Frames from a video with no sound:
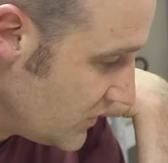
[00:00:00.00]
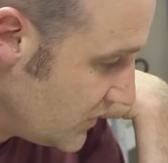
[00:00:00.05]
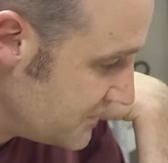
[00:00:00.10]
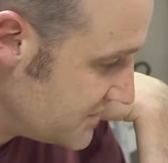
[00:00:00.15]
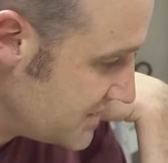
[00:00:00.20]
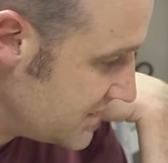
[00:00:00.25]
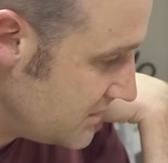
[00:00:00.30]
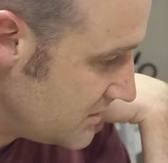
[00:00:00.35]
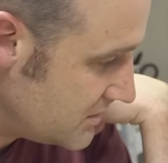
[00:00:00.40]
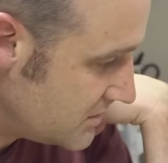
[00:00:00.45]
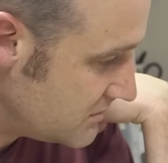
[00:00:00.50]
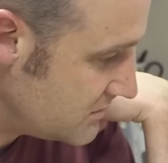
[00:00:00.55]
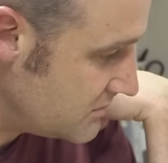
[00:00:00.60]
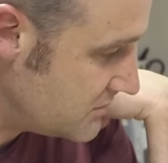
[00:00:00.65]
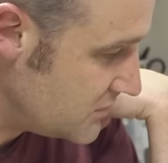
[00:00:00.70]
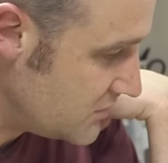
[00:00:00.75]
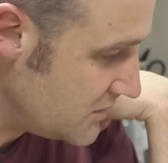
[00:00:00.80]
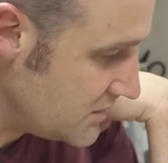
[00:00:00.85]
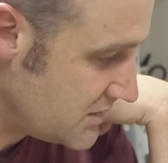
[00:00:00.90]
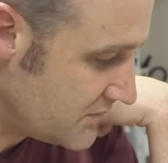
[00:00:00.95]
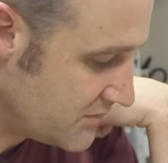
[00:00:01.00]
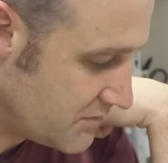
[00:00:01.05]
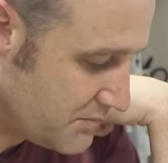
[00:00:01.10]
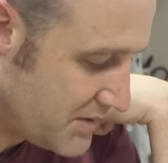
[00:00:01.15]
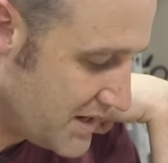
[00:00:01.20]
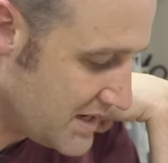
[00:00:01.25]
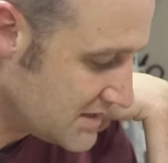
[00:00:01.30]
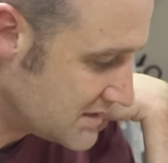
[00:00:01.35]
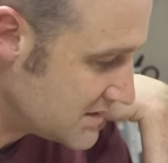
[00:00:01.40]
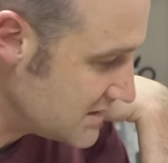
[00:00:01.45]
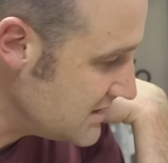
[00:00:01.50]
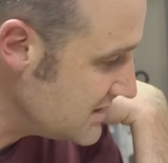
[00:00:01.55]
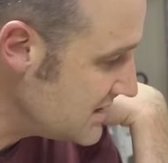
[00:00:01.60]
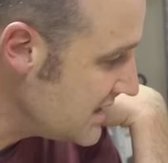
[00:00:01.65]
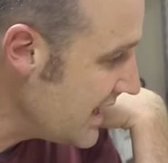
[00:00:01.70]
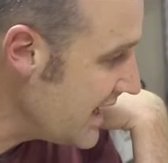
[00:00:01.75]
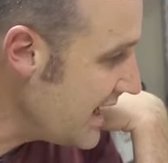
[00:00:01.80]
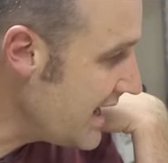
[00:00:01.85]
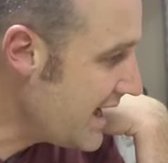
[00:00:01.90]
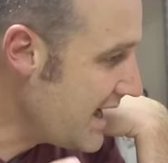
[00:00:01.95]
Obviously, you can do it in different bases.
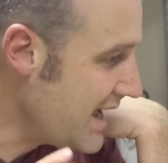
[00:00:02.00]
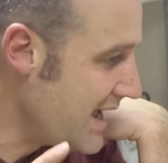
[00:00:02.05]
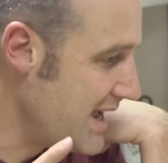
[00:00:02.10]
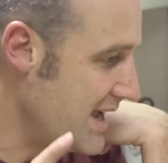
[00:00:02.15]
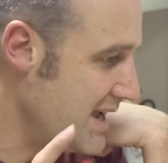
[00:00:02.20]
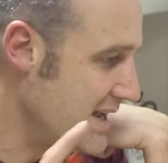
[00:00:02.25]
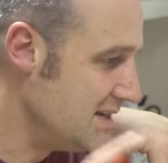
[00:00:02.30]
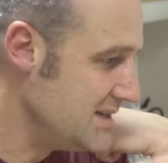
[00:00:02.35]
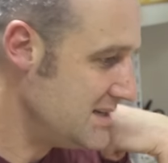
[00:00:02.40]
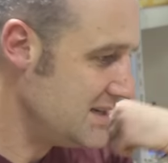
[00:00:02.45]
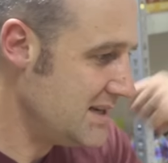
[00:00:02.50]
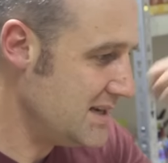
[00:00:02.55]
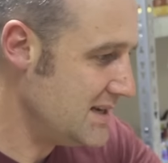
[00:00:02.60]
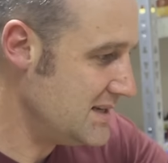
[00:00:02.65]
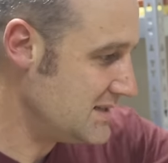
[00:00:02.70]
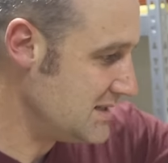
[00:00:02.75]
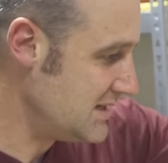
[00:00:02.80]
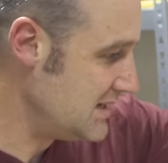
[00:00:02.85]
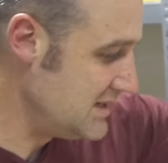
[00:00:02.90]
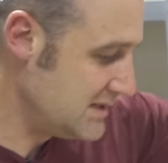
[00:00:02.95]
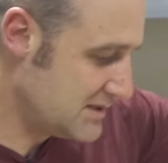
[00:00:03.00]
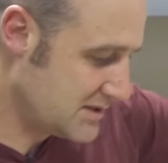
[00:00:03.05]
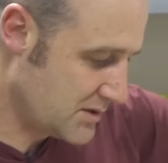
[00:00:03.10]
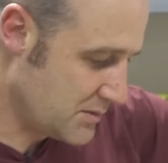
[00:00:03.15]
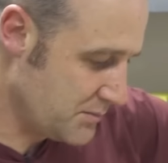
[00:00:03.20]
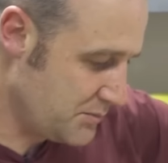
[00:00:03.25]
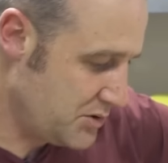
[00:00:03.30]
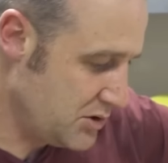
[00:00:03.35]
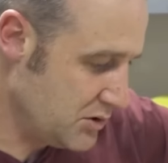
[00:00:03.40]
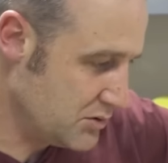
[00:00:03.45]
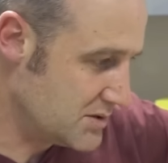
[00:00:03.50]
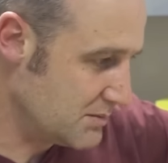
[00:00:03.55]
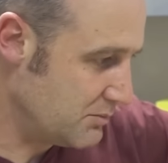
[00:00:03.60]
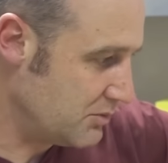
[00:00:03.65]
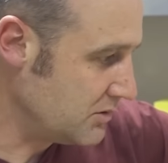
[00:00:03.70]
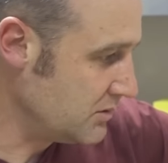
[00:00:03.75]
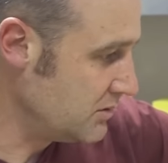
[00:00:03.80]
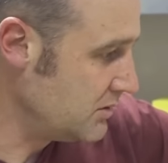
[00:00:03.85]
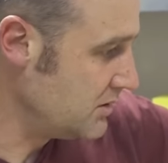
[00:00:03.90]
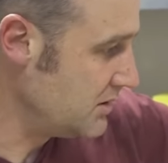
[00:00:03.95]
And it is
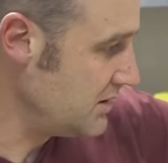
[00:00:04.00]
computable.